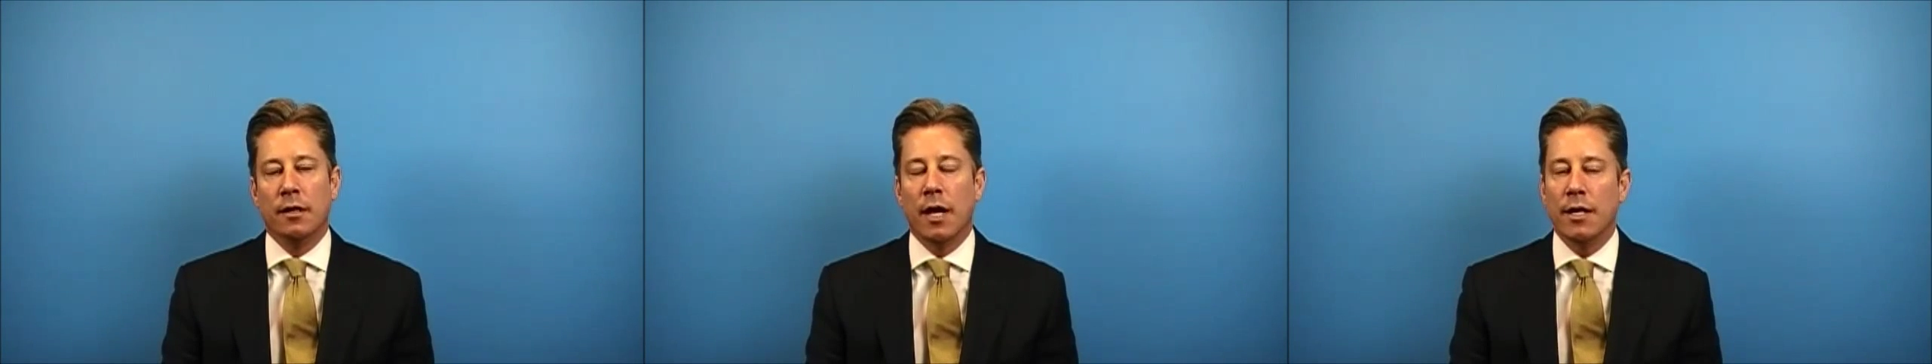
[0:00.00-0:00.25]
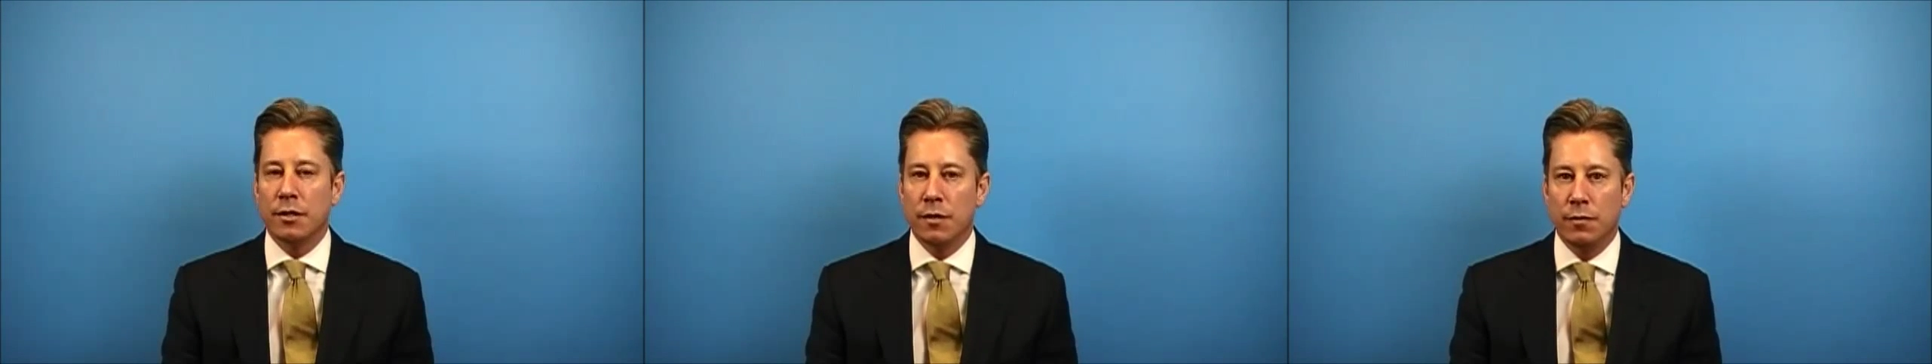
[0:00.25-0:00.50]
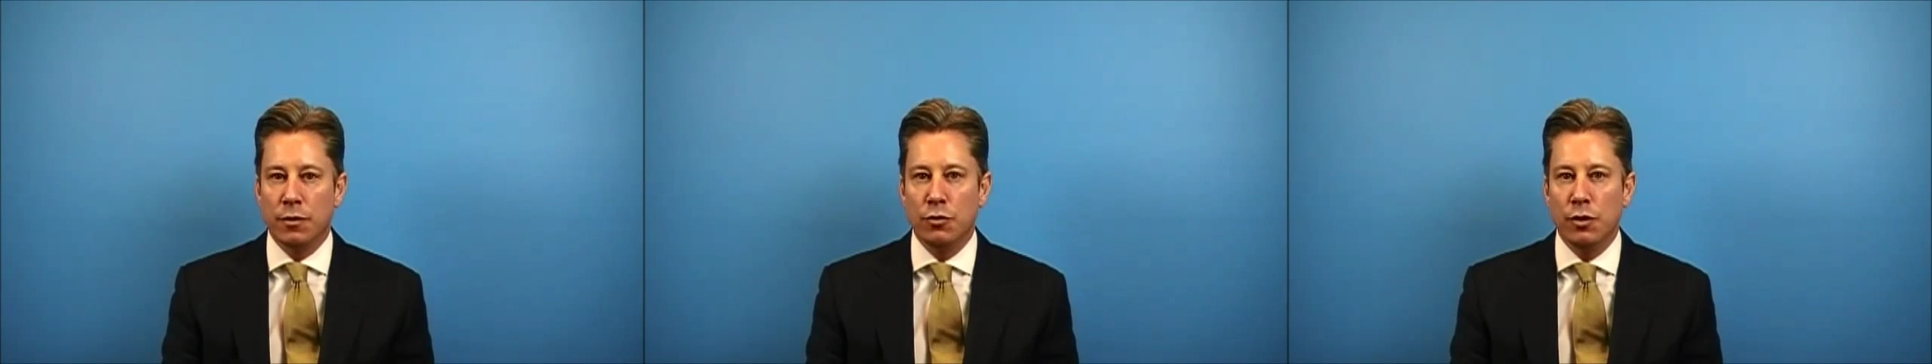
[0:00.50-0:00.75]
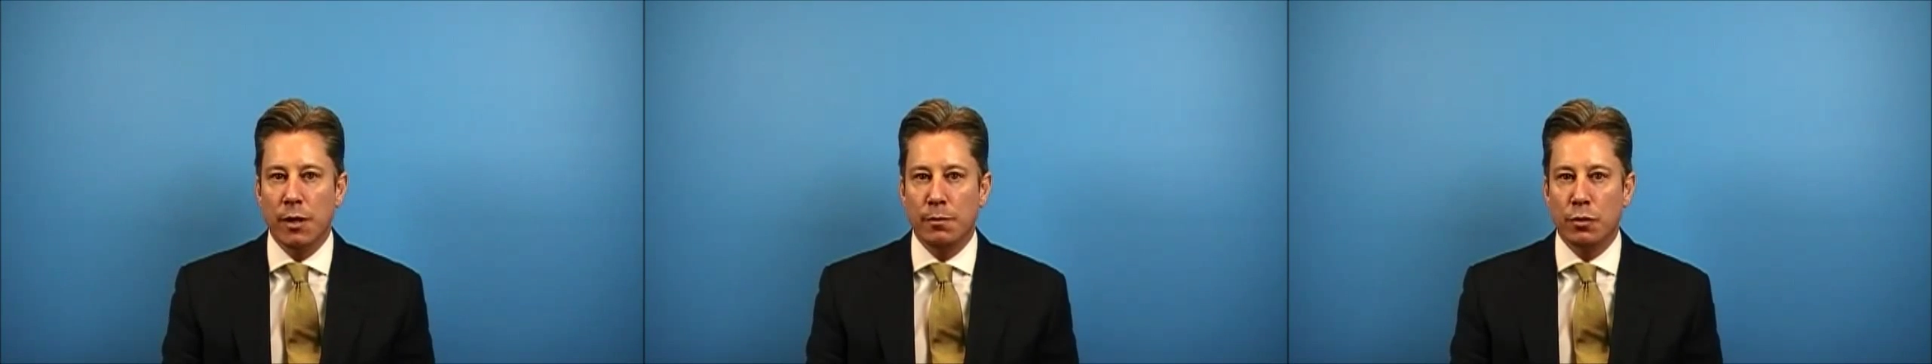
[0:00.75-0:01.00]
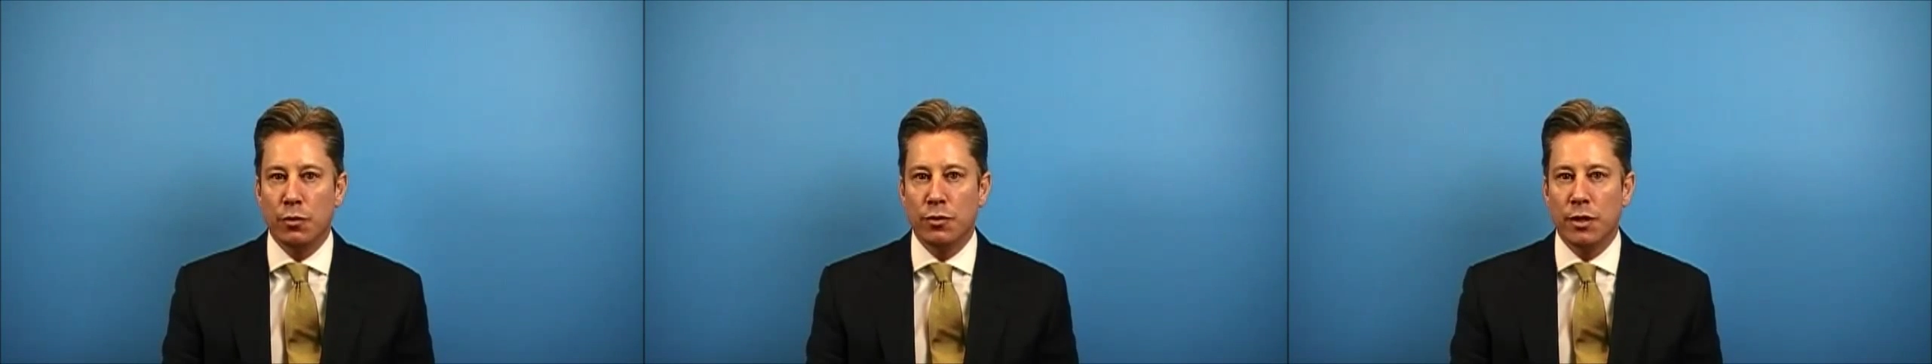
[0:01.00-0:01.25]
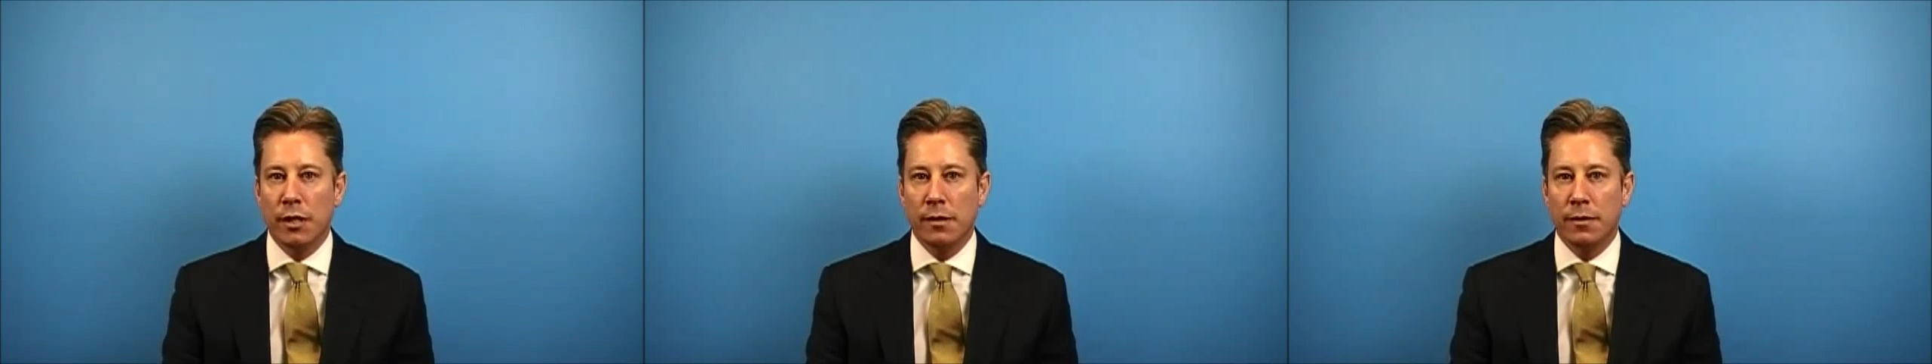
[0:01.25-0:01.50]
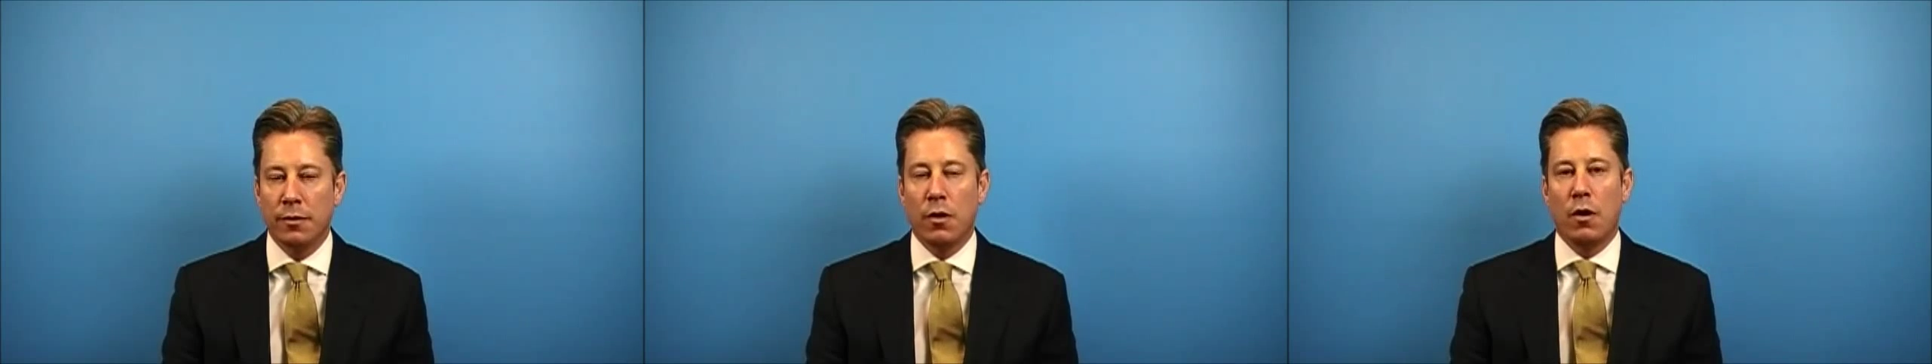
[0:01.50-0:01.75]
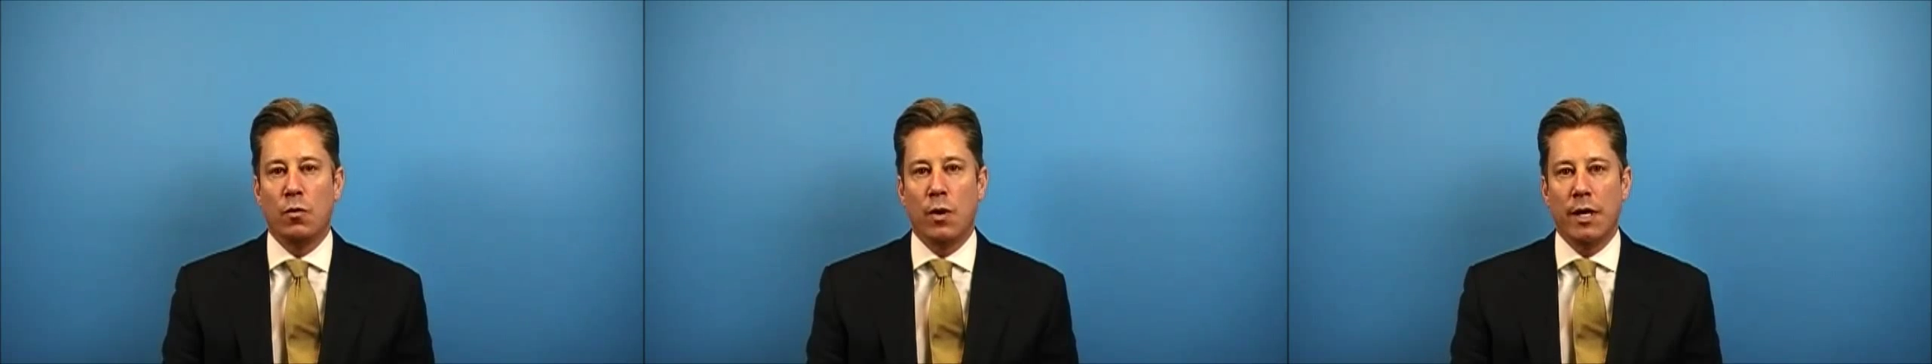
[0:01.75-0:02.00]
Lastly, if you do get bruising, there
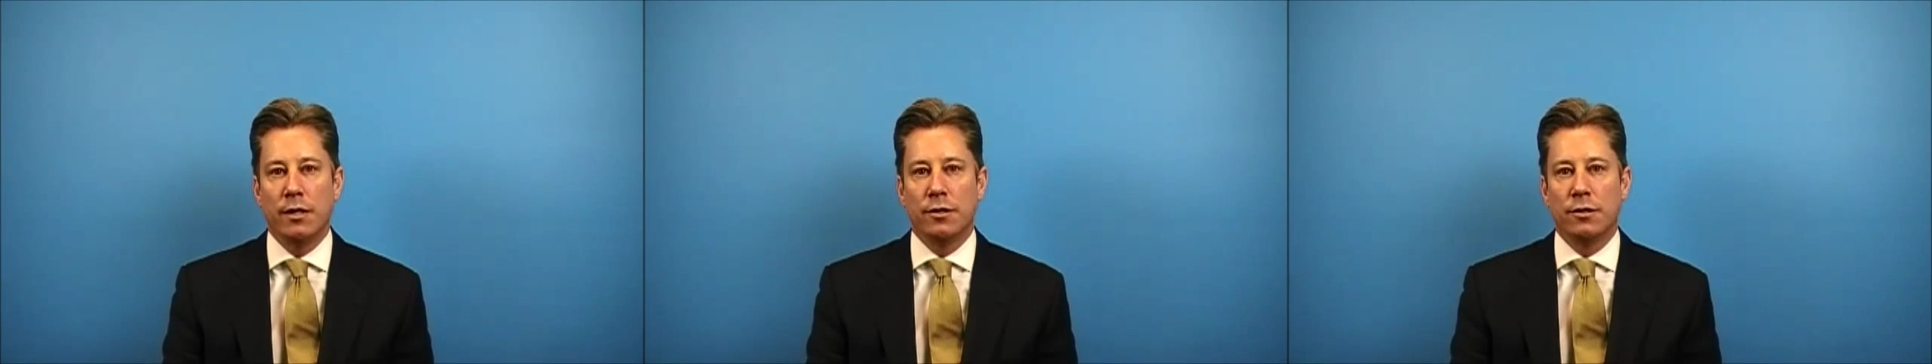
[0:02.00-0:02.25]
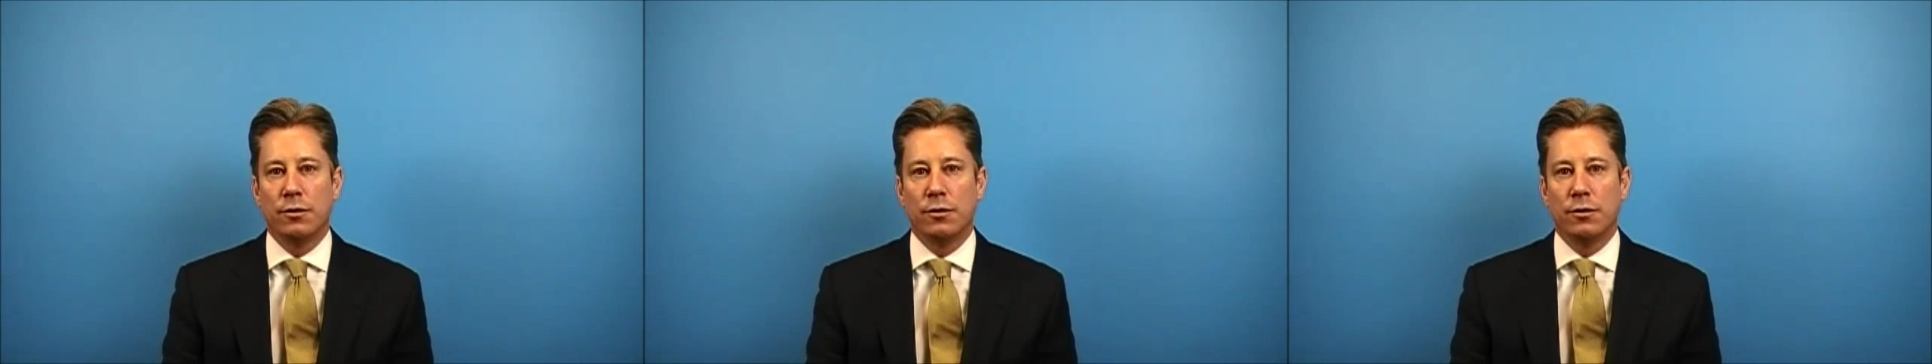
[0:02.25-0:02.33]
are ways